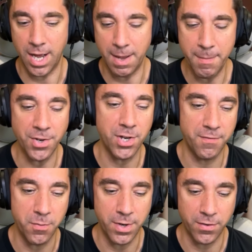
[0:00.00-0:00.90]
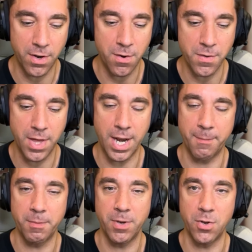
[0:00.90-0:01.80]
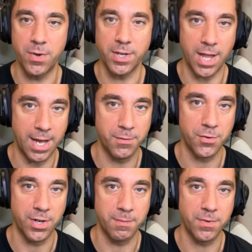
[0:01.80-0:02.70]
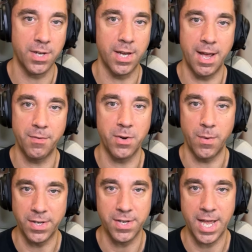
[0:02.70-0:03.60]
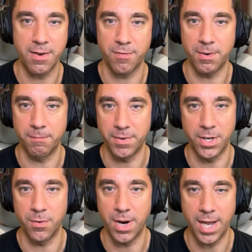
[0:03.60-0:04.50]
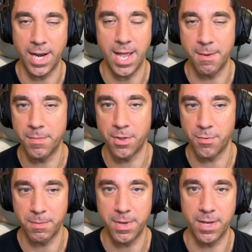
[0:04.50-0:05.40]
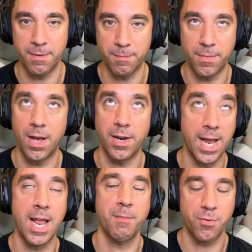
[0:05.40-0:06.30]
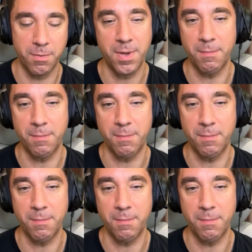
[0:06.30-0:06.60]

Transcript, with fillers: I mentioned a few weeks ago that I'm going to be doing live streams uh, every Wednesday from, you know, 9 a.m. to 3 p.m., uh, 9 a.m. to 3 p.m.